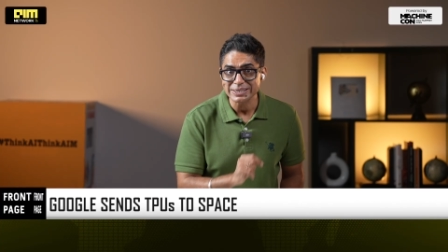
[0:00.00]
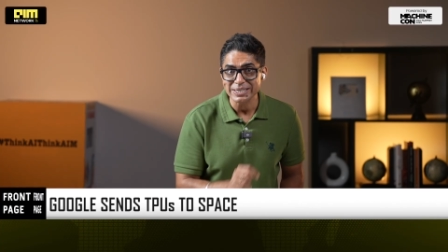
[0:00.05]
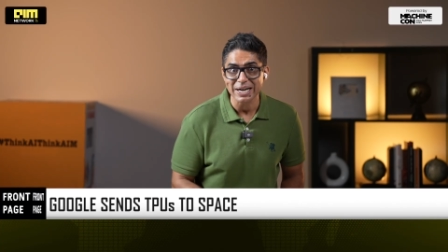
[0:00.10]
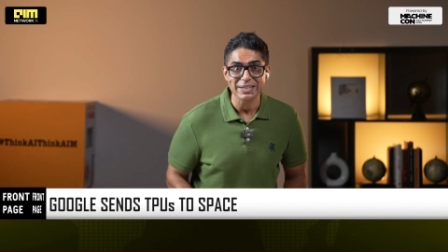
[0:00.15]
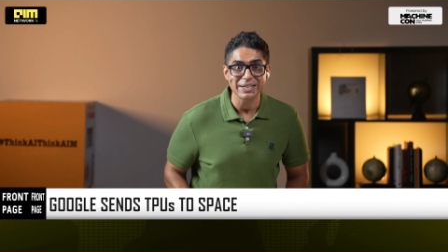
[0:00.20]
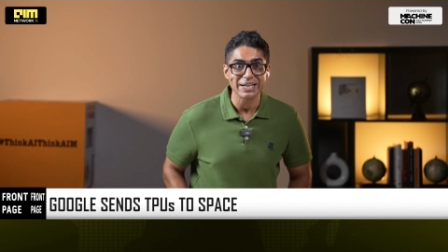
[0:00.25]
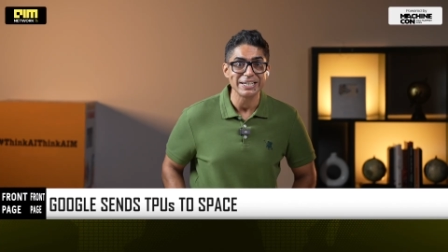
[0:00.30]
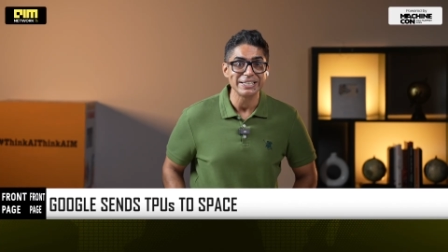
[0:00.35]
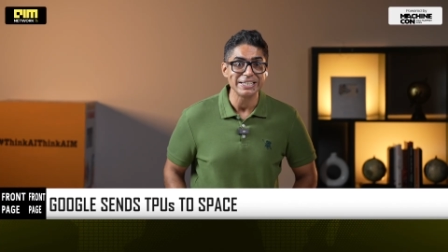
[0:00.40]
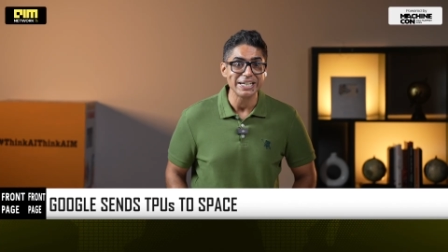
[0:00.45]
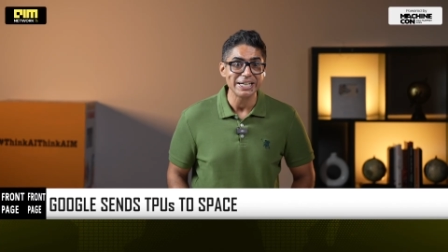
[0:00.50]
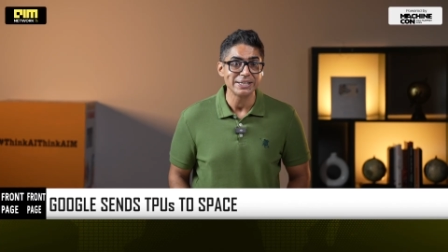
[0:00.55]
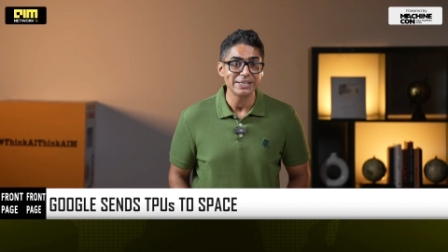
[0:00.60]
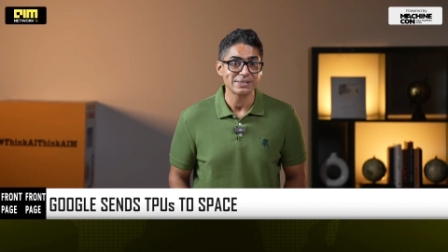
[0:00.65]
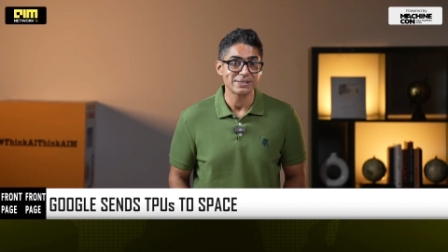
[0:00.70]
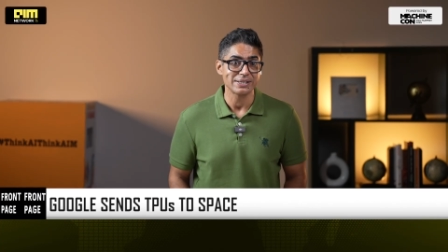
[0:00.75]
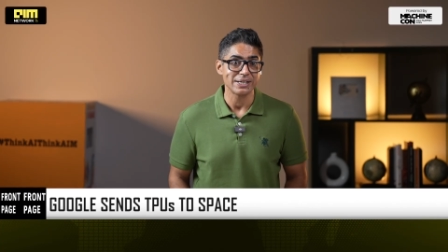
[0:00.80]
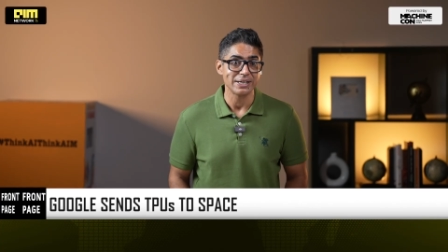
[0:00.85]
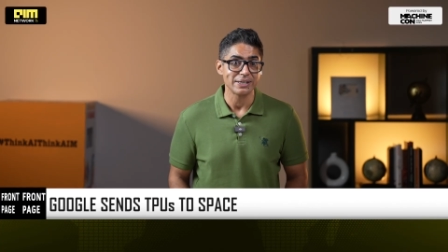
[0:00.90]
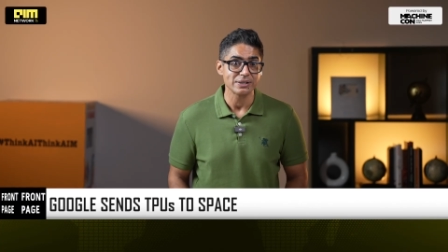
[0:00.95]
satellite data
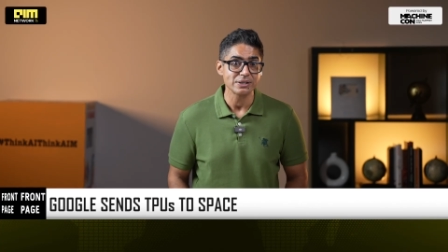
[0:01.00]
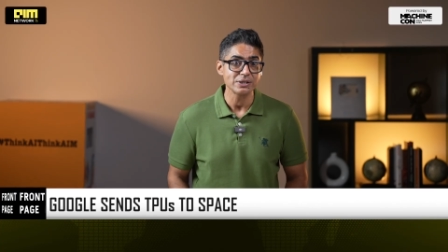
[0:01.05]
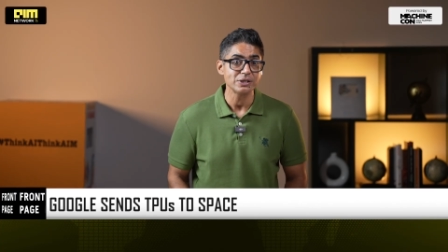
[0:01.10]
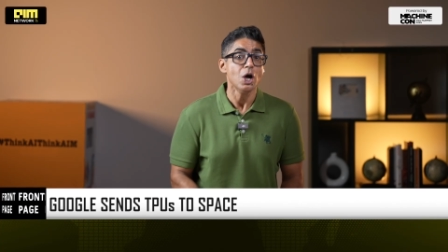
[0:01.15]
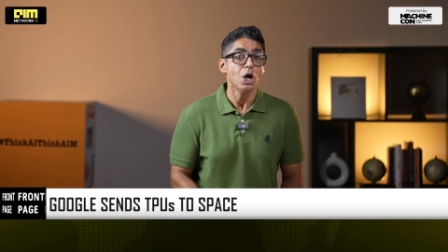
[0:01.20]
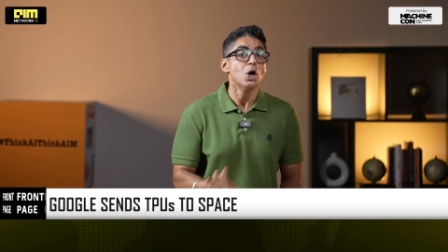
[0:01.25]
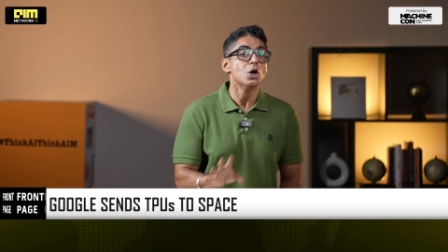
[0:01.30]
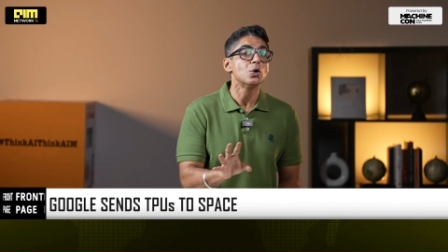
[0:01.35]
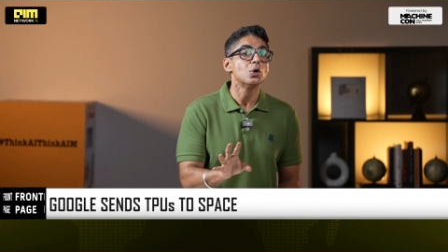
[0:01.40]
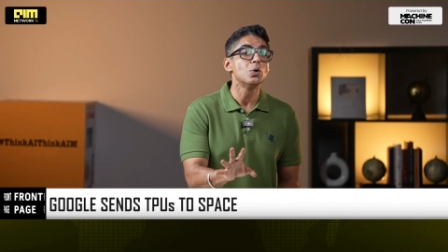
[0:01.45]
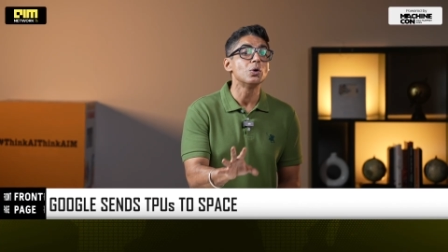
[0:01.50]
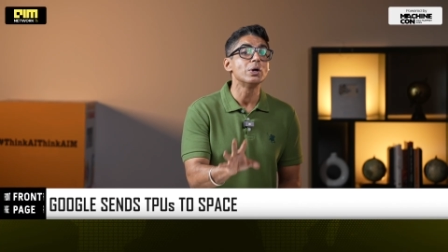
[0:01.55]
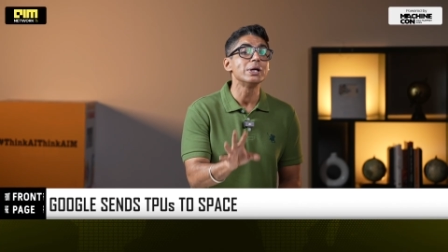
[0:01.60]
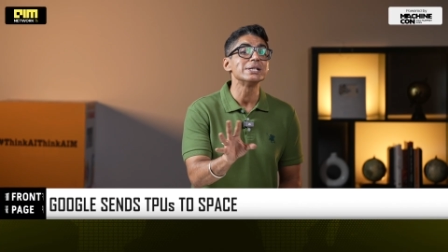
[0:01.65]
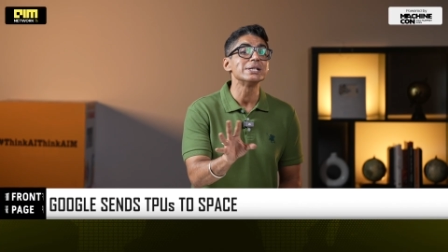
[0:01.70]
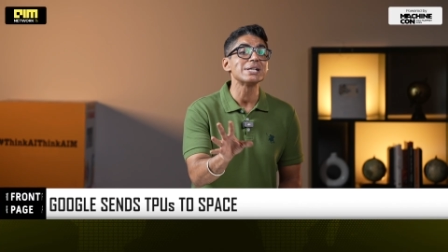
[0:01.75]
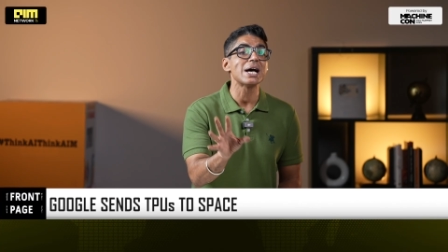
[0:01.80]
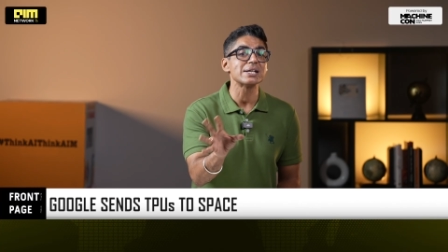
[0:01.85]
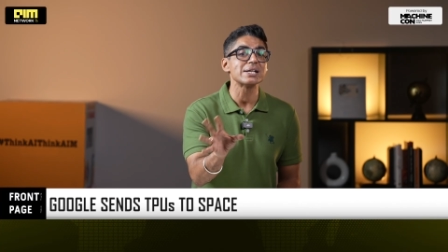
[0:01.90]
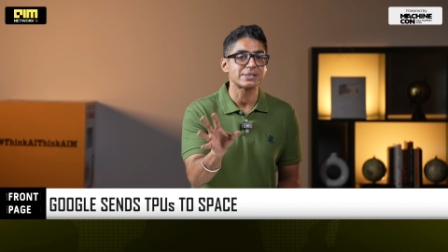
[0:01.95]
centers, Google
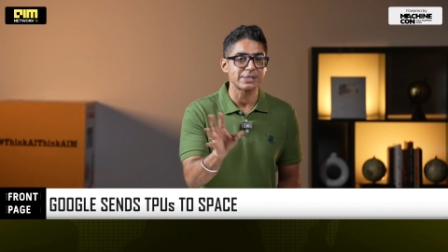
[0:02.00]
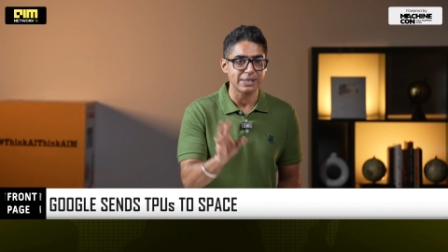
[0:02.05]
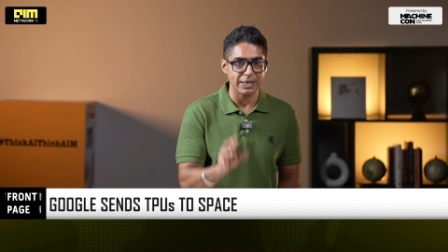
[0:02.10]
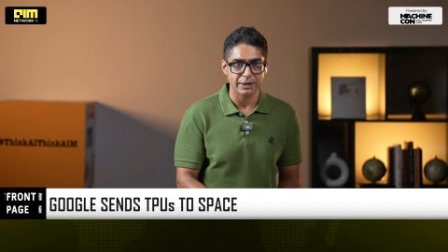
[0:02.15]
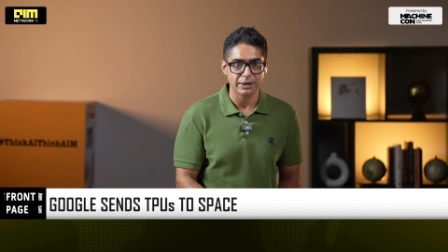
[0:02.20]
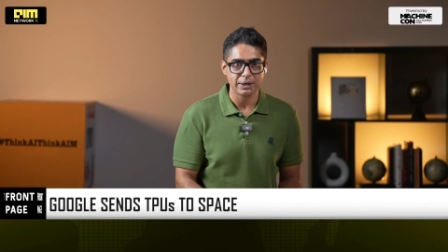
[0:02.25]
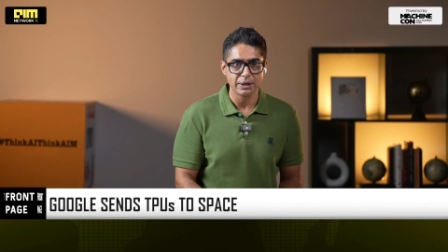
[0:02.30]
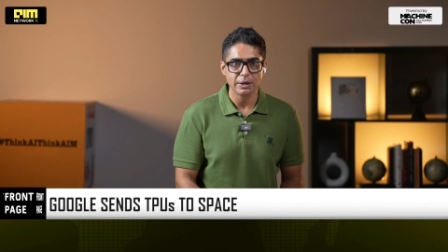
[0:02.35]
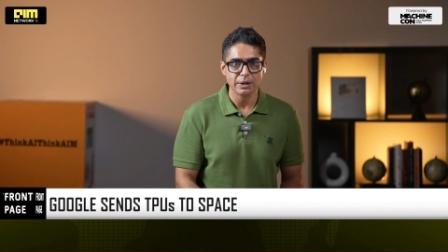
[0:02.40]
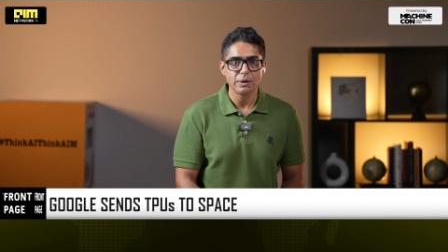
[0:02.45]
is asking,